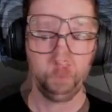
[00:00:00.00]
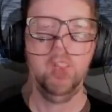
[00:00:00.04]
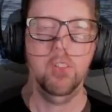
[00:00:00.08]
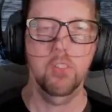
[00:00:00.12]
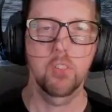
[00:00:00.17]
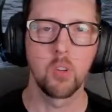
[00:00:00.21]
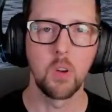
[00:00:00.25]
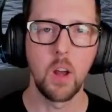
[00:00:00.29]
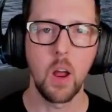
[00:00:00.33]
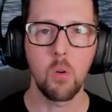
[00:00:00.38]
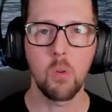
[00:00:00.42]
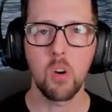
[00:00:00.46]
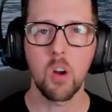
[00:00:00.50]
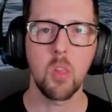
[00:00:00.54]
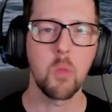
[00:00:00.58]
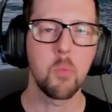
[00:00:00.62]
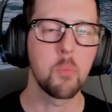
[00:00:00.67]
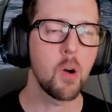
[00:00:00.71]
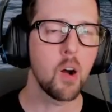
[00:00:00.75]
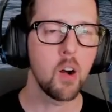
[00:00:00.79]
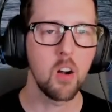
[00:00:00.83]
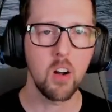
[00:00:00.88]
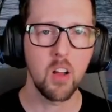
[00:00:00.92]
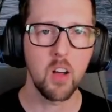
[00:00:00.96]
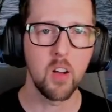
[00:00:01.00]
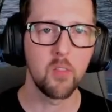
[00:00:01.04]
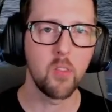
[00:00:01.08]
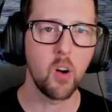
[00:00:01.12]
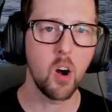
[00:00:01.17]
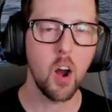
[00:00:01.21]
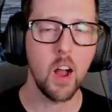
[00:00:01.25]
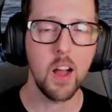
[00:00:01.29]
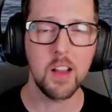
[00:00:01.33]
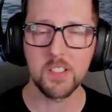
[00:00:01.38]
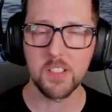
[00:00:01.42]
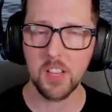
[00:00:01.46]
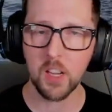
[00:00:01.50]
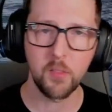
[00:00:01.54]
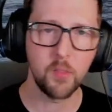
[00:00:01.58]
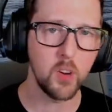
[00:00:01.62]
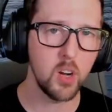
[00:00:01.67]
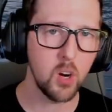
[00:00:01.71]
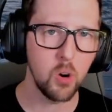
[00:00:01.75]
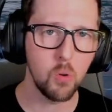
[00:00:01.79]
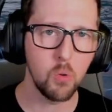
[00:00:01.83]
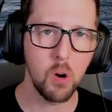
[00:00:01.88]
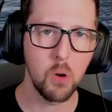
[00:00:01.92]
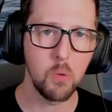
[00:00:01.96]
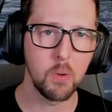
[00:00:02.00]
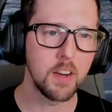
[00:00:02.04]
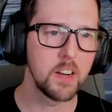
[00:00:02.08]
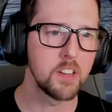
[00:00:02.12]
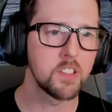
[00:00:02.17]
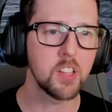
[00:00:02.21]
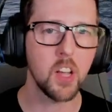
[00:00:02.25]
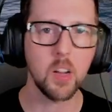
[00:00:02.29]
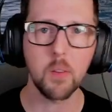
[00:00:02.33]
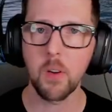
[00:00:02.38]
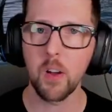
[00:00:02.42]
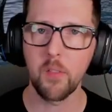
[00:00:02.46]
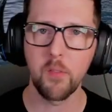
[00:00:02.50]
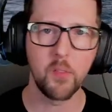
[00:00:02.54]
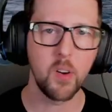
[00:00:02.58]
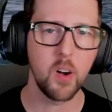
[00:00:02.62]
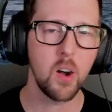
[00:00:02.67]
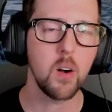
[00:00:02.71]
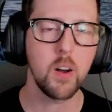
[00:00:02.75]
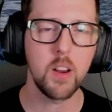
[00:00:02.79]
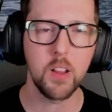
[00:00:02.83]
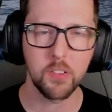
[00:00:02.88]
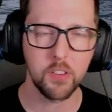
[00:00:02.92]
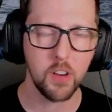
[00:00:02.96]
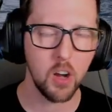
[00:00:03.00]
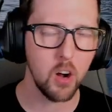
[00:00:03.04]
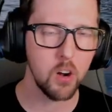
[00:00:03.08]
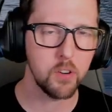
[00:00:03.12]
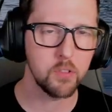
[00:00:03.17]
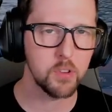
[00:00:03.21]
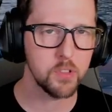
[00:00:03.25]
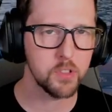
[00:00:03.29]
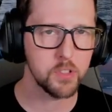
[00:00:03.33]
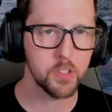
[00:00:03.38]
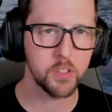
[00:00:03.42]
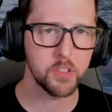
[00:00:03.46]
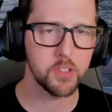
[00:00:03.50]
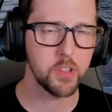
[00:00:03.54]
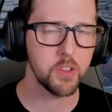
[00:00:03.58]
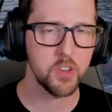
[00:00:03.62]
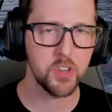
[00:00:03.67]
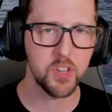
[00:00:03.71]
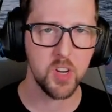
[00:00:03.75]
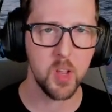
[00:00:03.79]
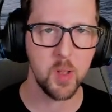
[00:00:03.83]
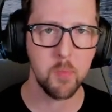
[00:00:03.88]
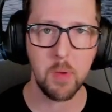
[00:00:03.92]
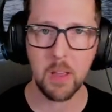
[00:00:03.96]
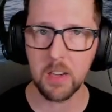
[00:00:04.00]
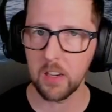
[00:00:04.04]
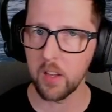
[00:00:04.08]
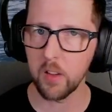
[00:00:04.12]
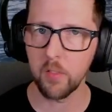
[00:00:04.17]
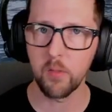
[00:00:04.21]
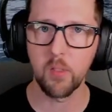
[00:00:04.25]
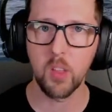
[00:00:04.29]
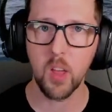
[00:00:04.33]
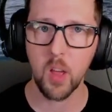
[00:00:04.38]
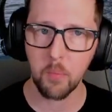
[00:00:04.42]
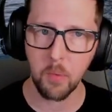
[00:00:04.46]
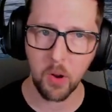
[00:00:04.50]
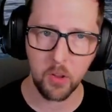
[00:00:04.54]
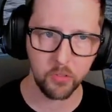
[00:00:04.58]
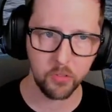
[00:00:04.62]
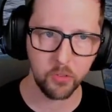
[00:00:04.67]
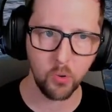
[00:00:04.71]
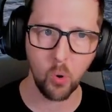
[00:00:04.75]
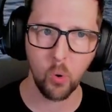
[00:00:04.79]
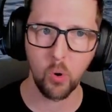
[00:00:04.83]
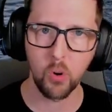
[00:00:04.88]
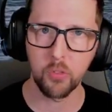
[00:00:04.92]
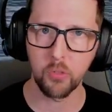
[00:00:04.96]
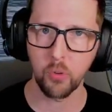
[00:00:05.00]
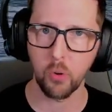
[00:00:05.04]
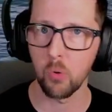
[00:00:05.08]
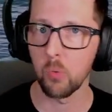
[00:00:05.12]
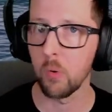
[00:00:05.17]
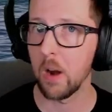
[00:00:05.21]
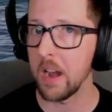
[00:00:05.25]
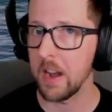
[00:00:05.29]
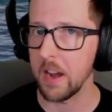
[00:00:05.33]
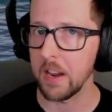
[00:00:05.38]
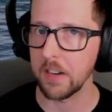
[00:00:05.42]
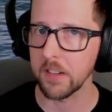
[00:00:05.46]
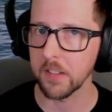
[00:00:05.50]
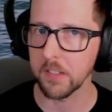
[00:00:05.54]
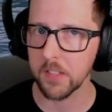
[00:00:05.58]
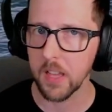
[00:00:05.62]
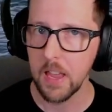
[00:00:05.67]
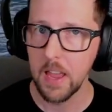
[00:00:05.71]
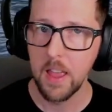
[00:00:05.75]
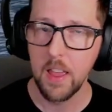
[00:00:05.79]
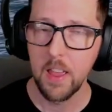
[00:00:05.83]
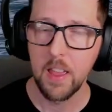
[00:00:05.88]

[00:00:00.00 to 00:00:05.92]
So now we're to the part of our hot take video where we're going to talk about various characteristics of the ship and give them scores or ratings.